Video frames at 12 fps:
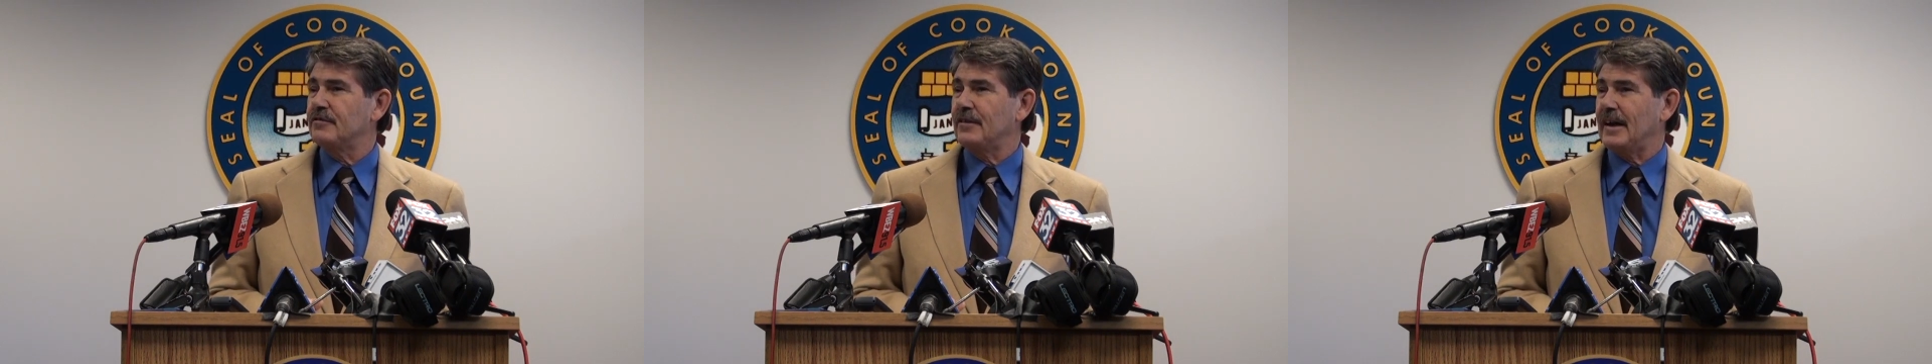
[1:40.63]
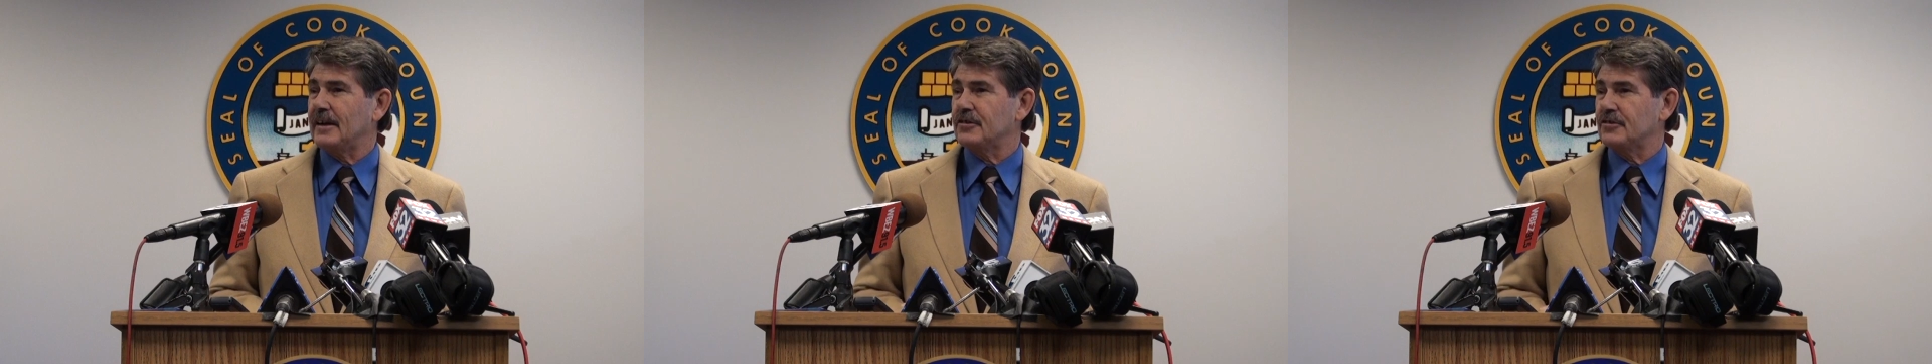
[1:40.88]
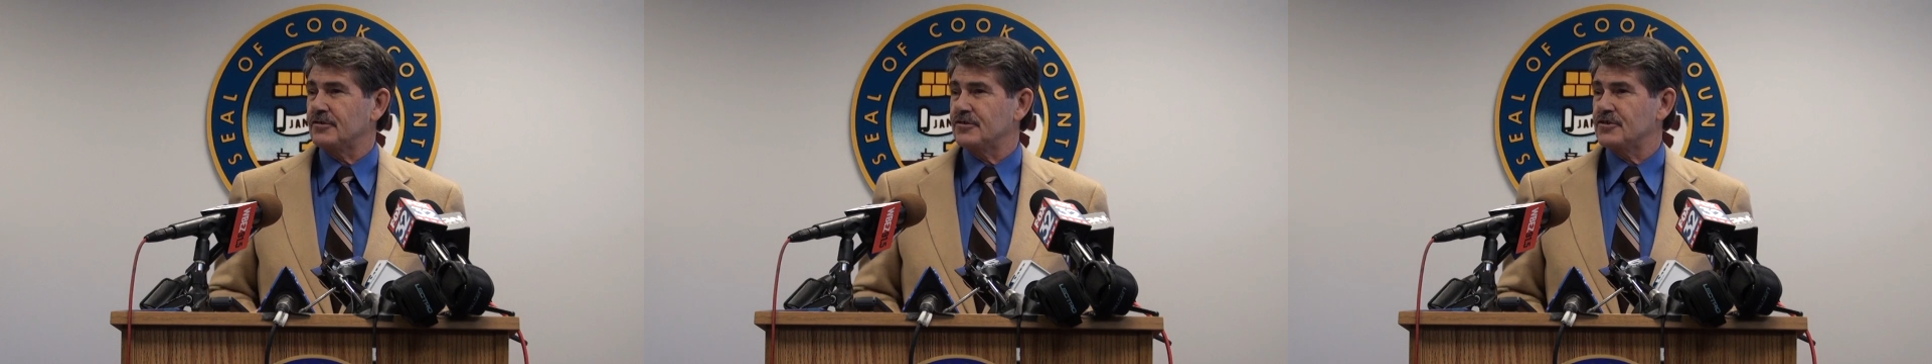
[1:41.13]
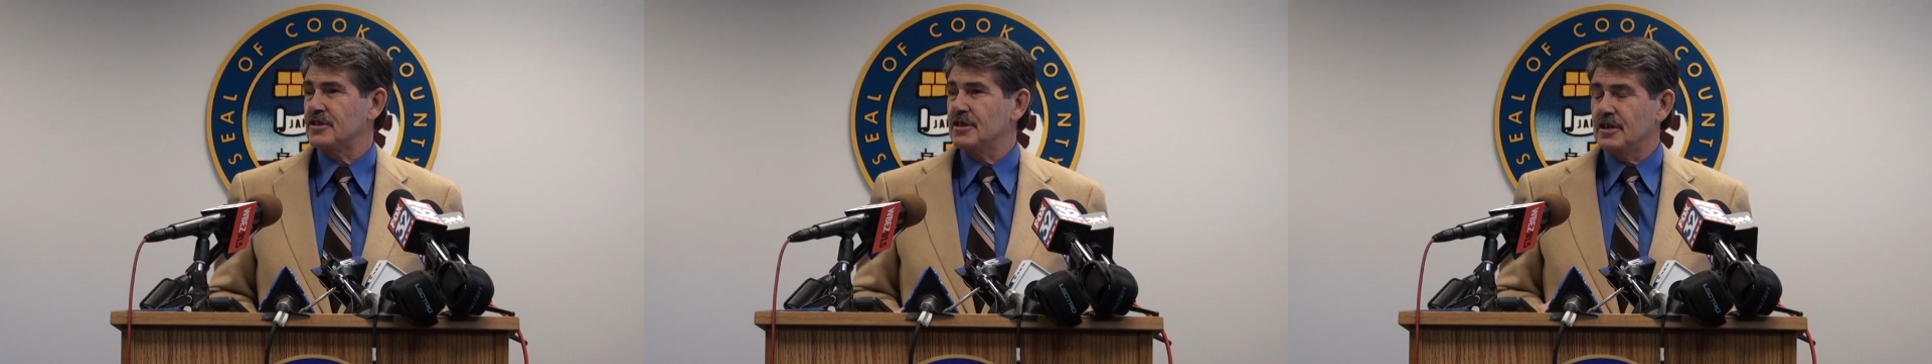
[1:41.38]

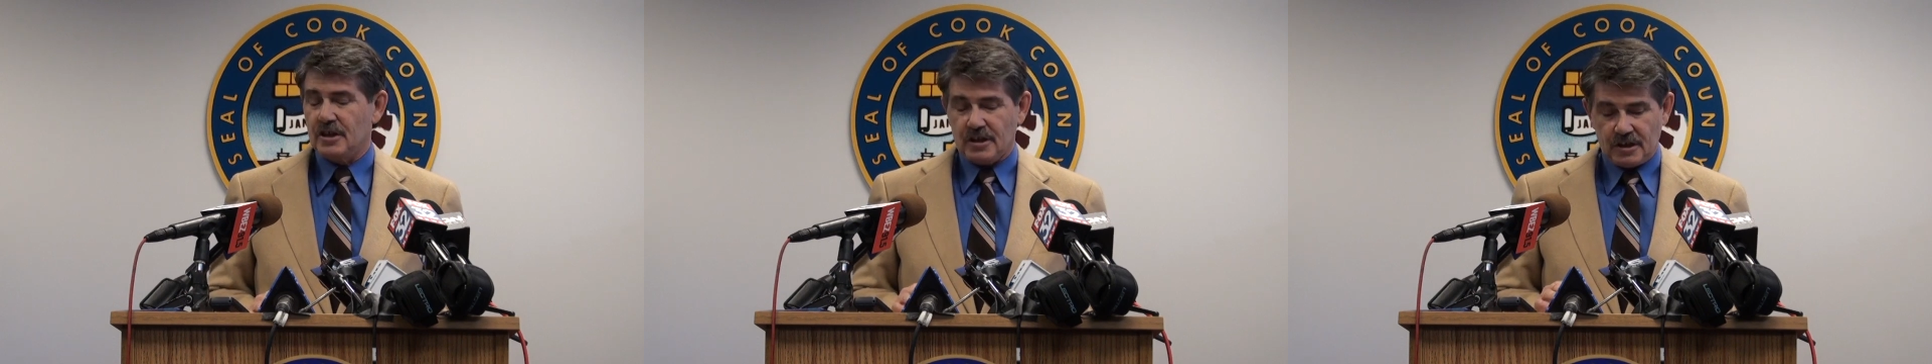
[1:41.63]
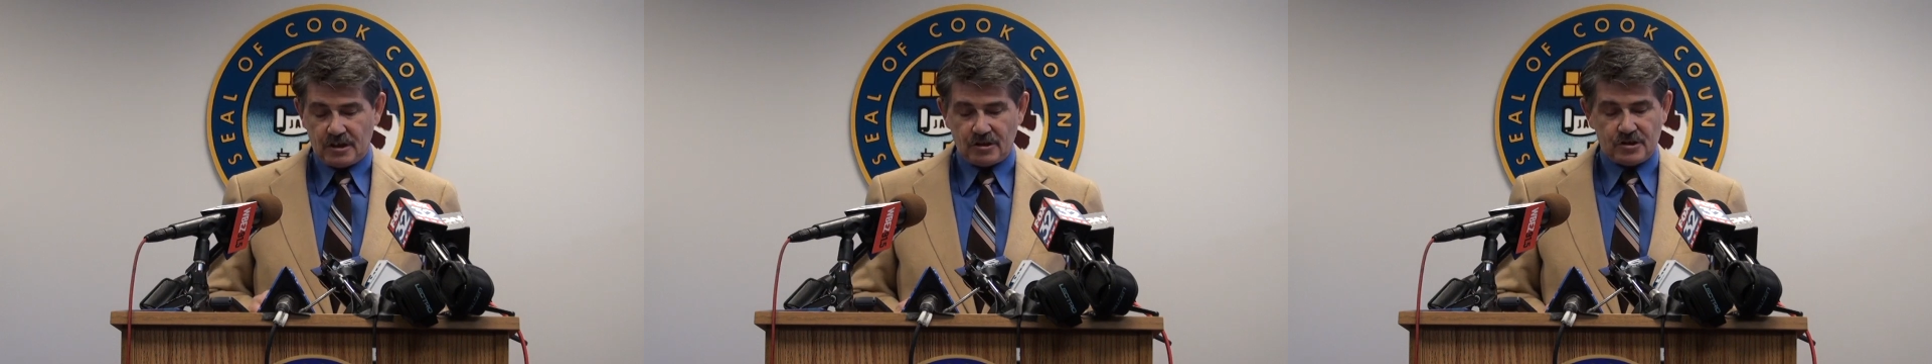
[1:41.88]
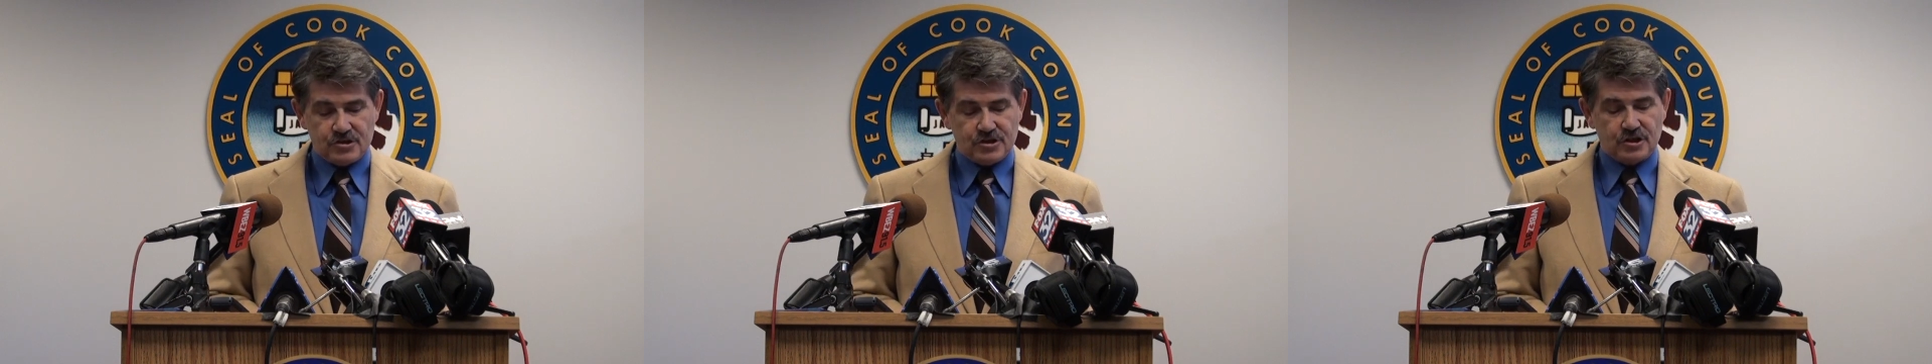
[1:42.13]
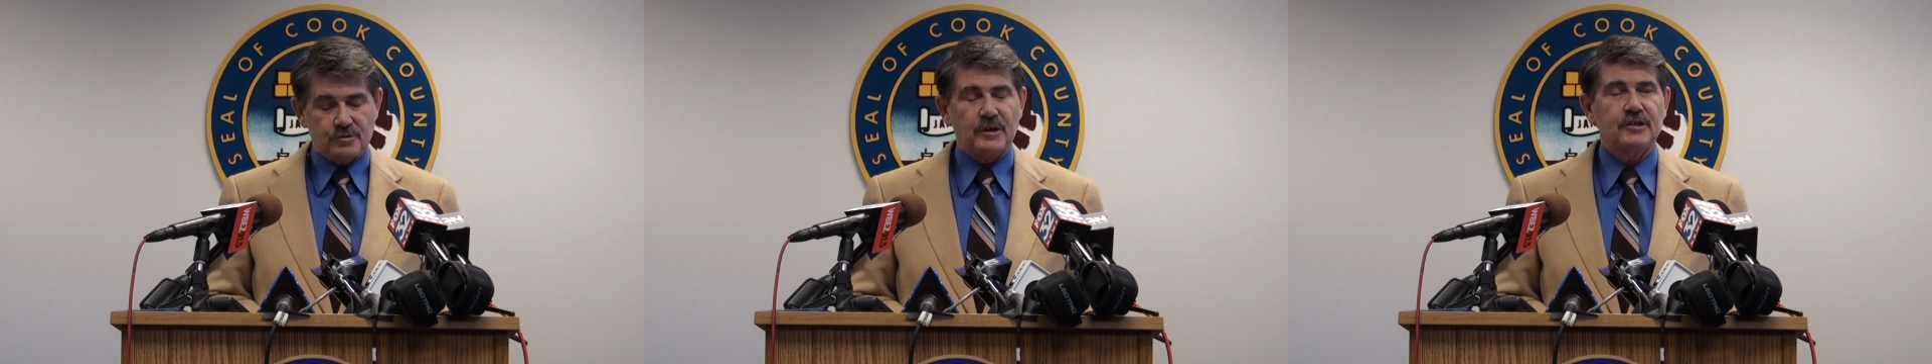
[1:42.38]
factors in our
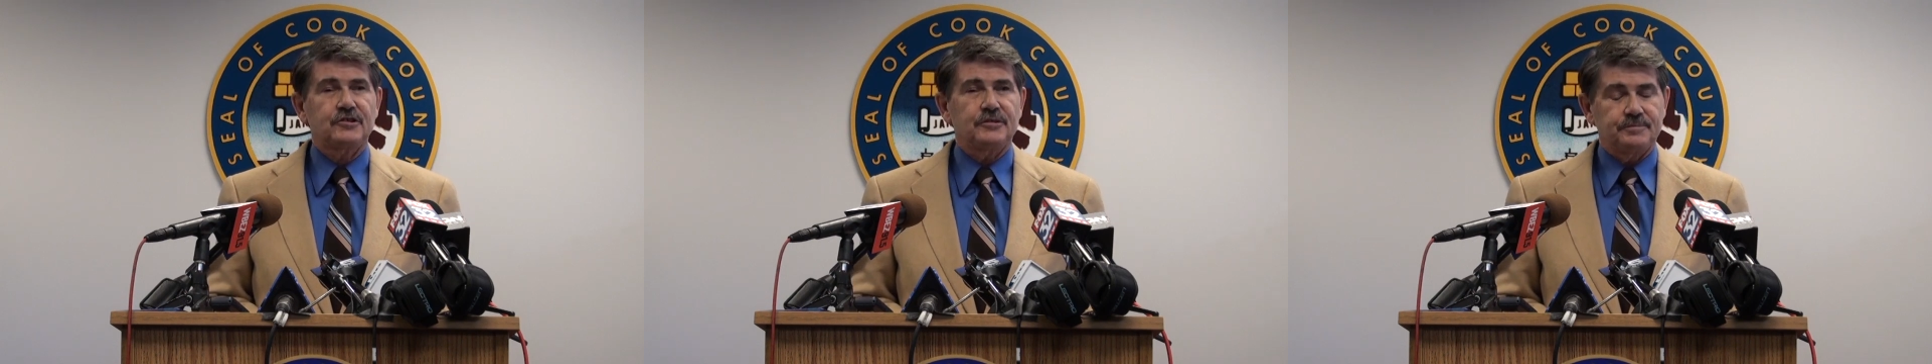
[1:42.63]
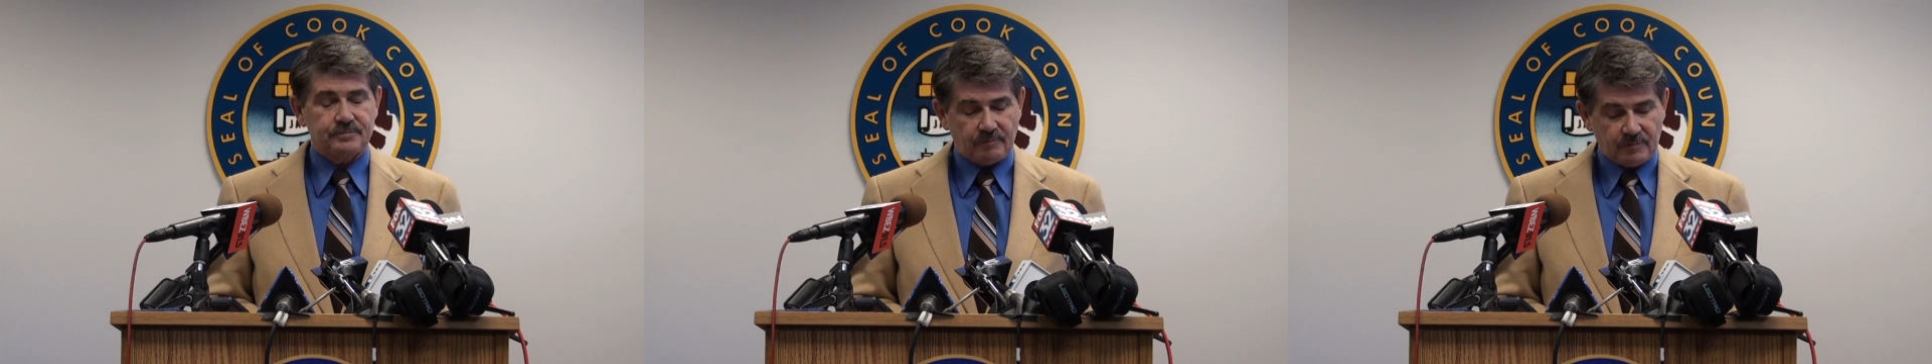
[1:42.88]
consideration.